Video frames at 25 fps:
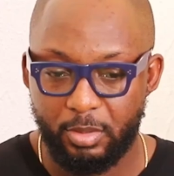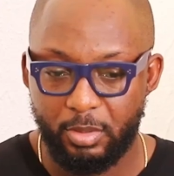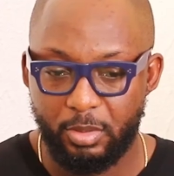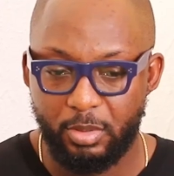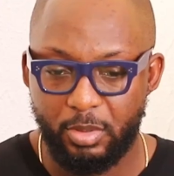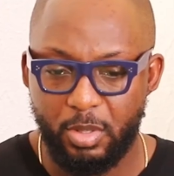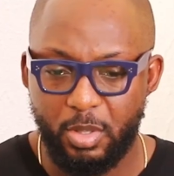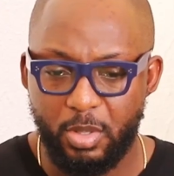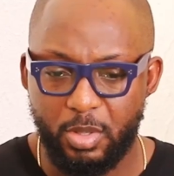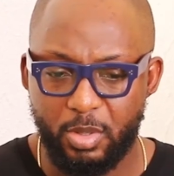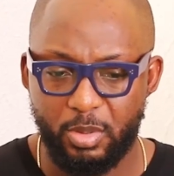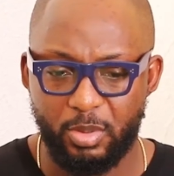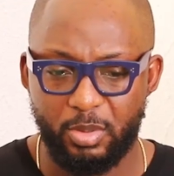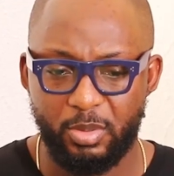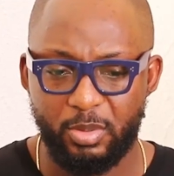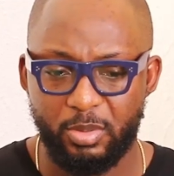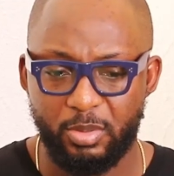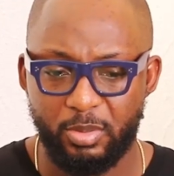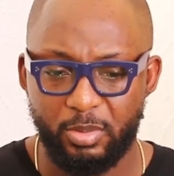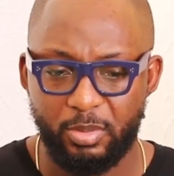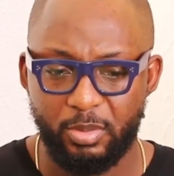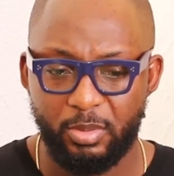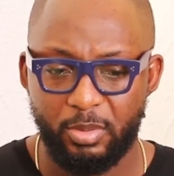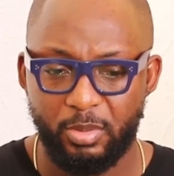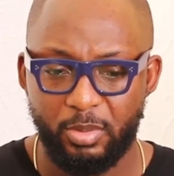No,
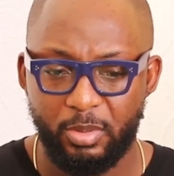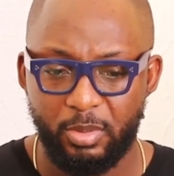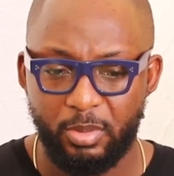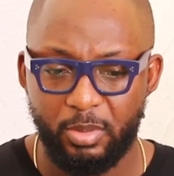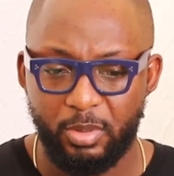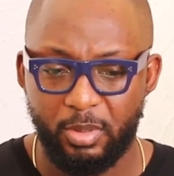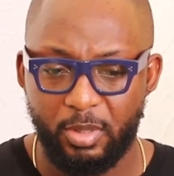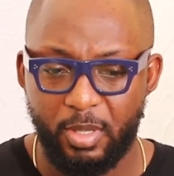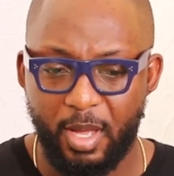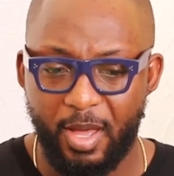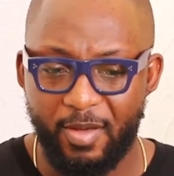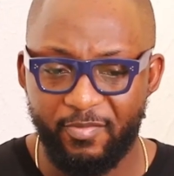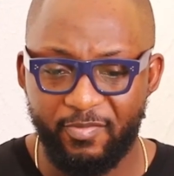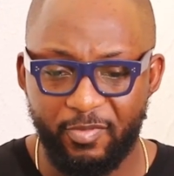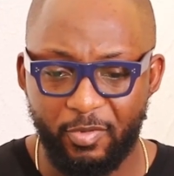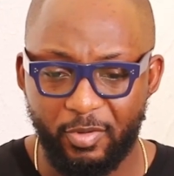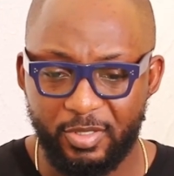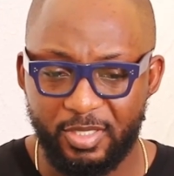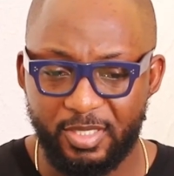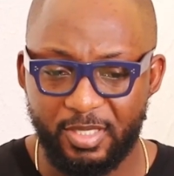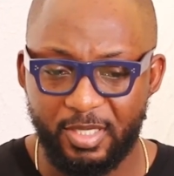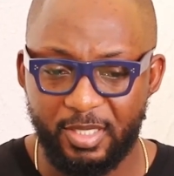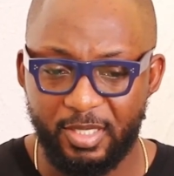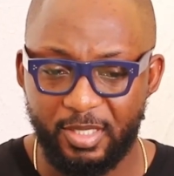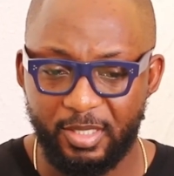
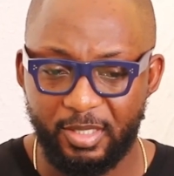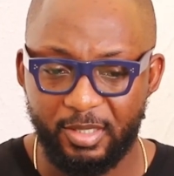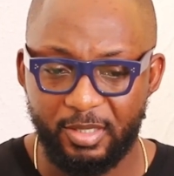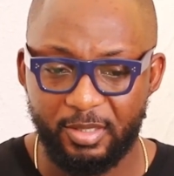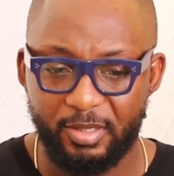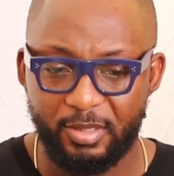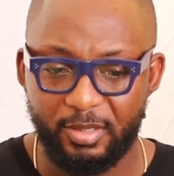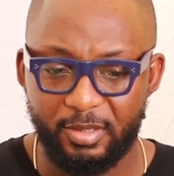unfortunately.